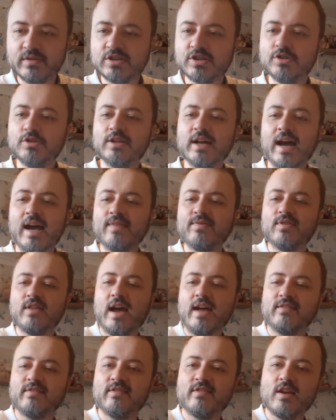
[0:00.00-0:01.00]
So you'd add
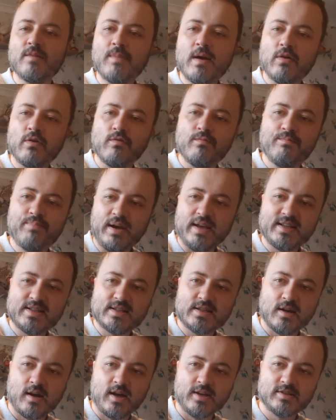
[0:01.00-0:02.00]
that to the amount of base
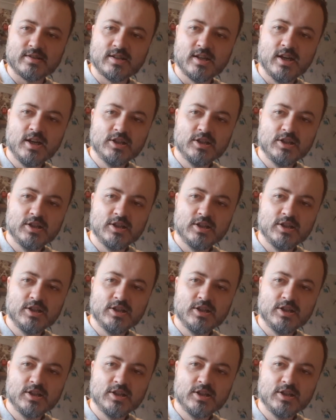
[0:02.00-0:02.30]
dice.